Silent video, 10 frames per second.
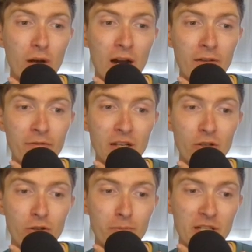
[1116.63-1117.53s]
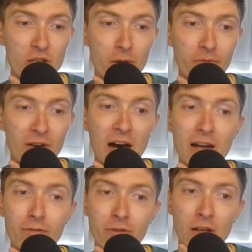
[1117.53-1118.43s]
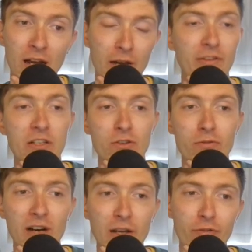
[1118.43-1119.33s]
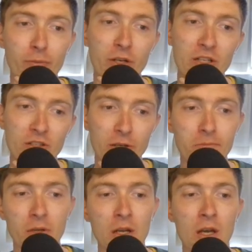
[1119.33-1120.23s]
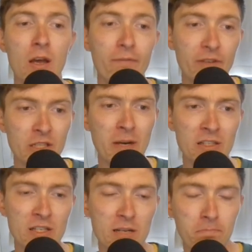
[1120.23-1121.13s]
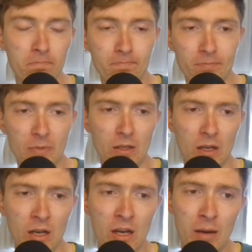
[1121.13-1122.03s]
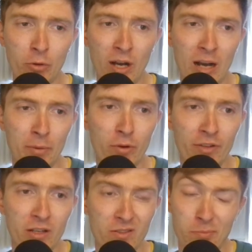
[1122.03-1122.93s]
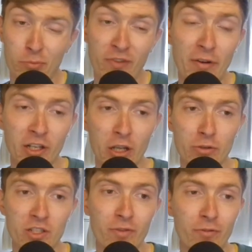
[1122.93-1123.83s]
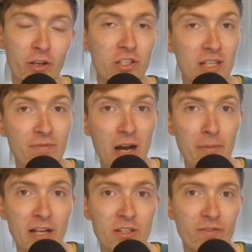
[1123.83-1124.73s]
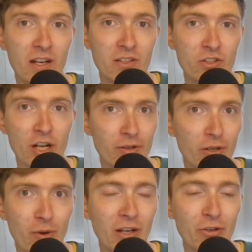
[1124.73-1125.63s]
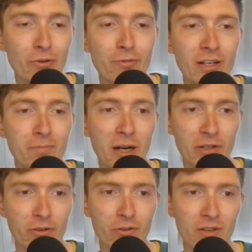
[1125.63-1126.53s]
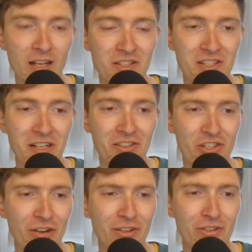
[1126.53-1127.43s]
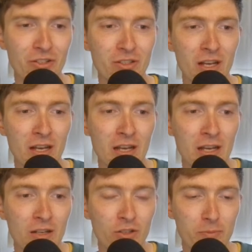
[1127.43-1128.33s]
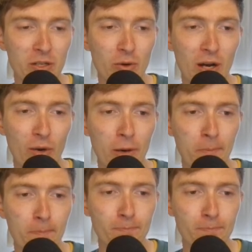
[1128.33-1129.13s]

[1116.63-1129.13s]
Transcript: I think could be top 5. And I think is good value for money. So this is my team. I'm quite happy with it. It's very close to the first team that I made. So that's generally quite a good thing. My gut instinct generally does me quite well.